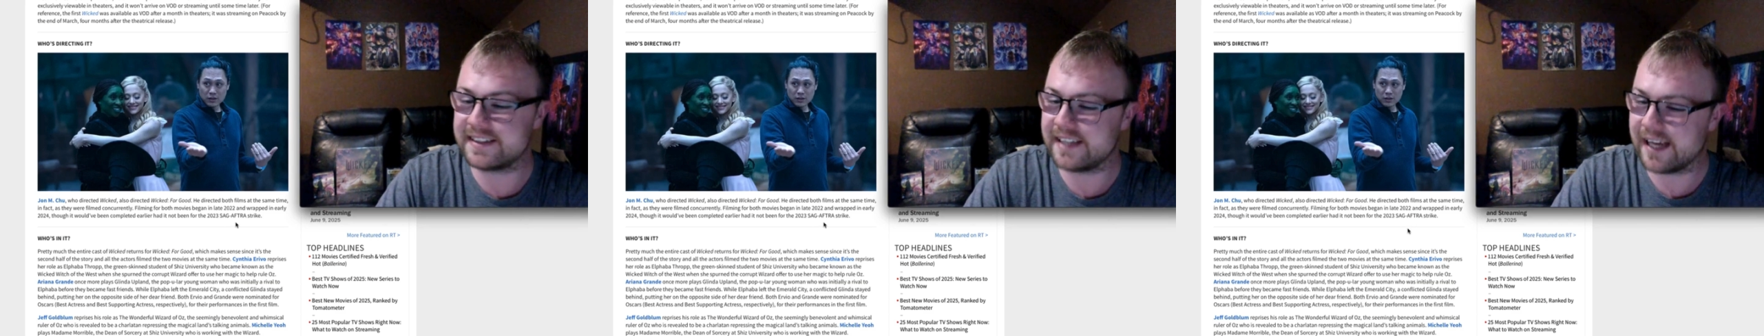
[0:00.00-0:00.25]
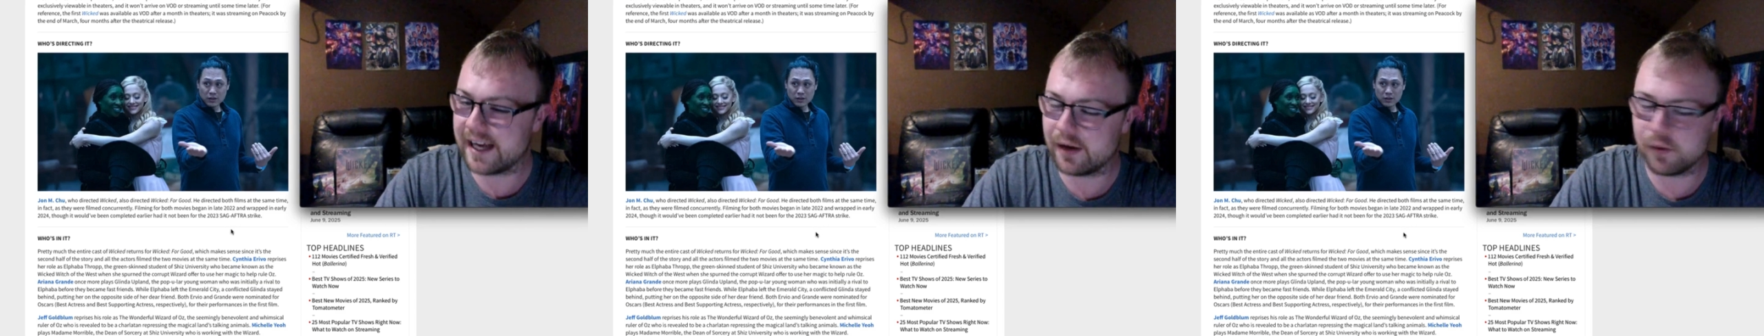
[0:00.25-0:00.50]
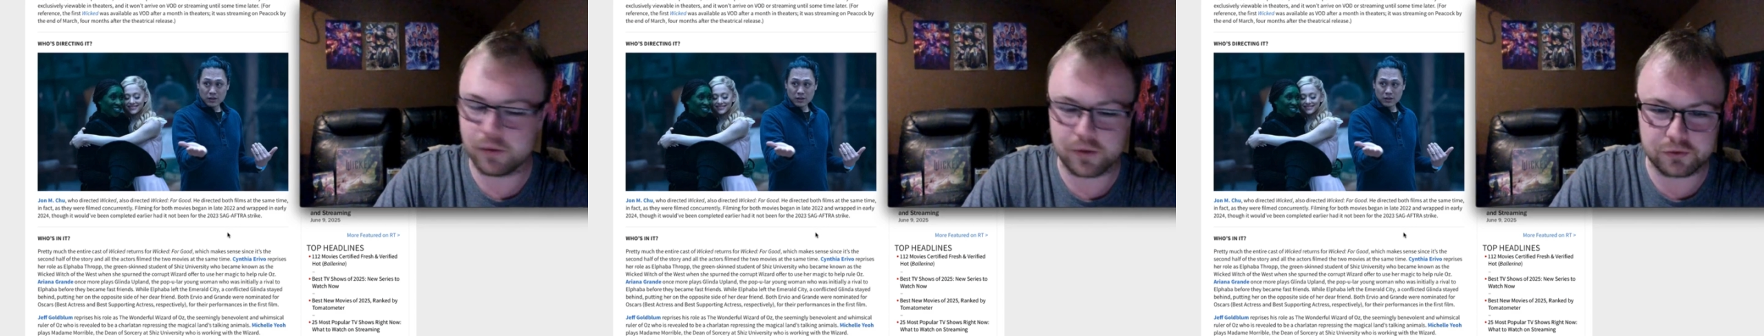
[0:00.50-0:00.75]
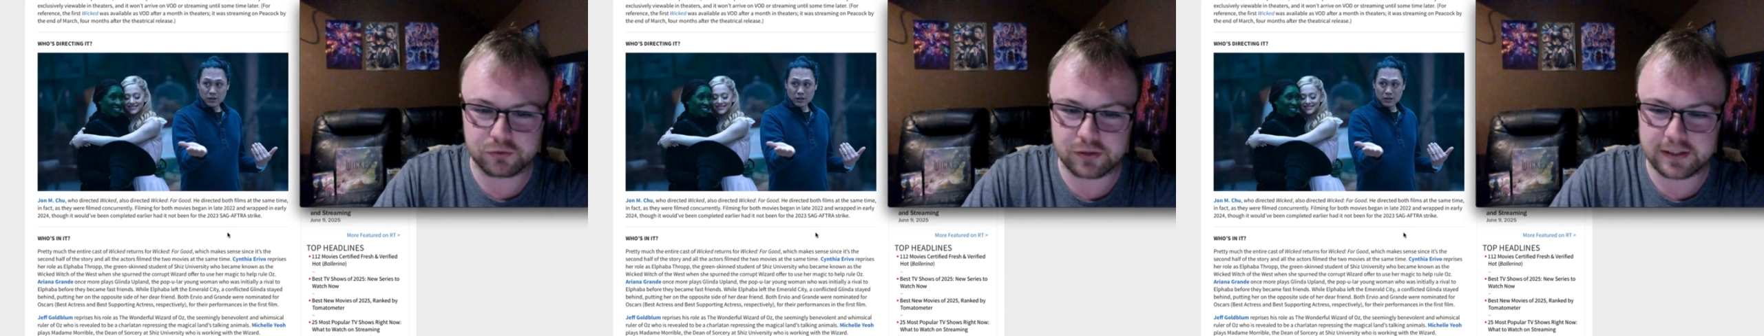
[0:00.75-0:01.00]
Yeah, all those
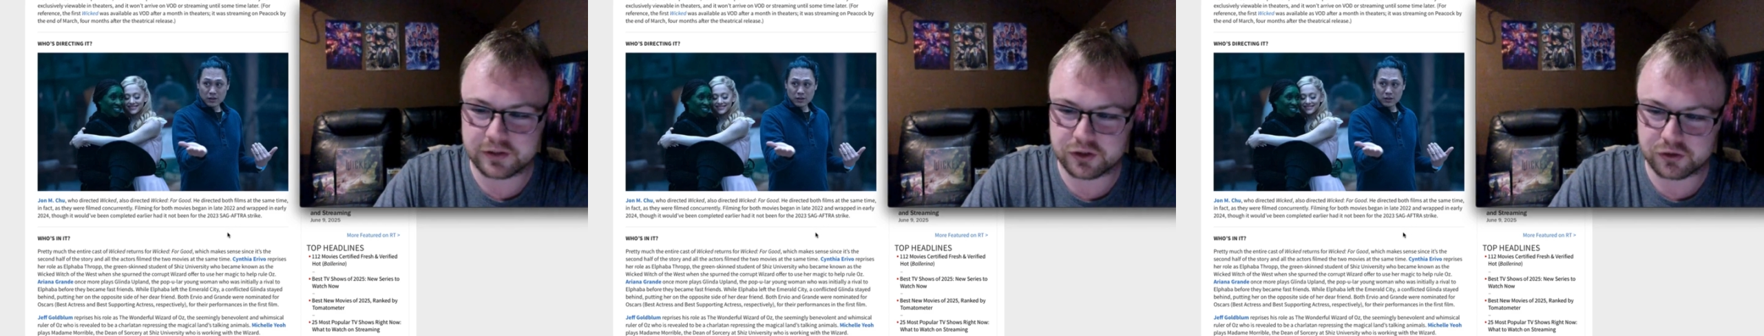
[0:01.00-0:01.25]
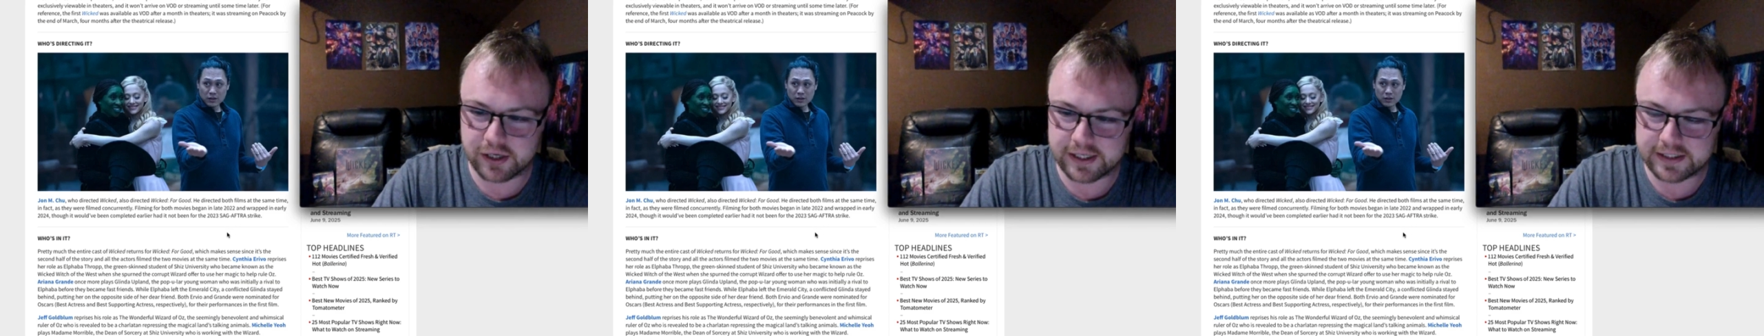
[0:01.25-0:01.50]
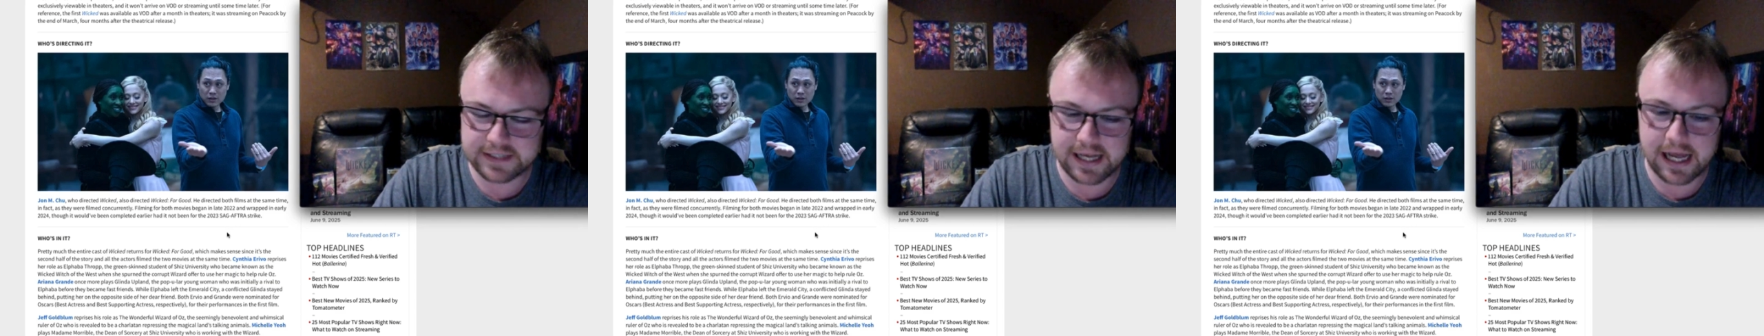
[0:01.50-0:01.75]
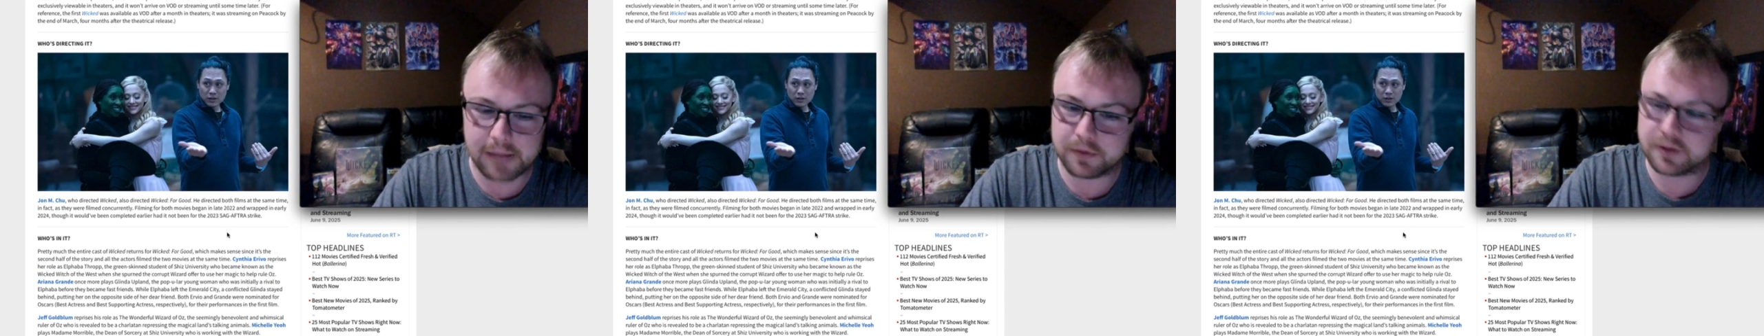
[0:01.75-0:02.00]
dreaded strikes that
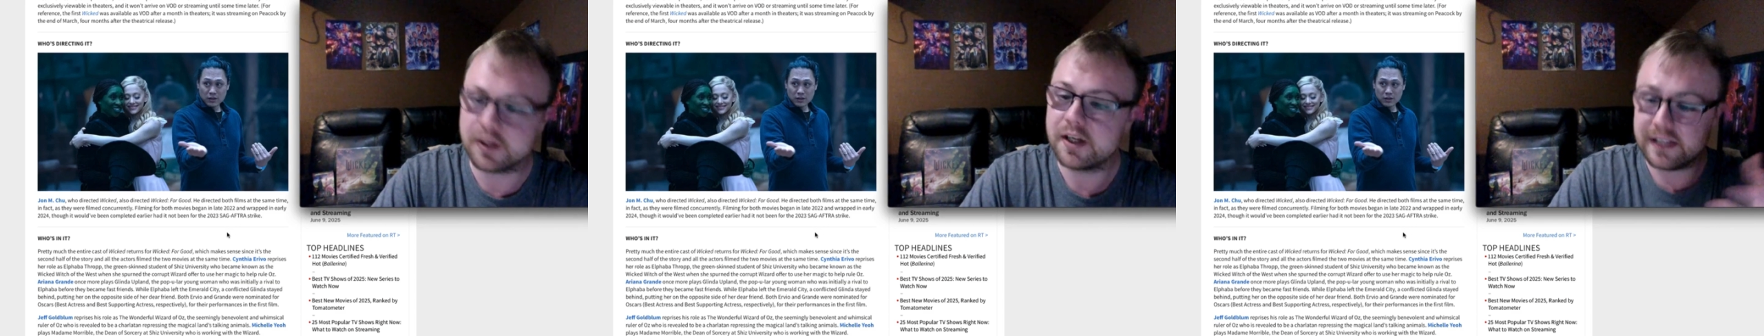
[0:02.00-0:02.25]
happened.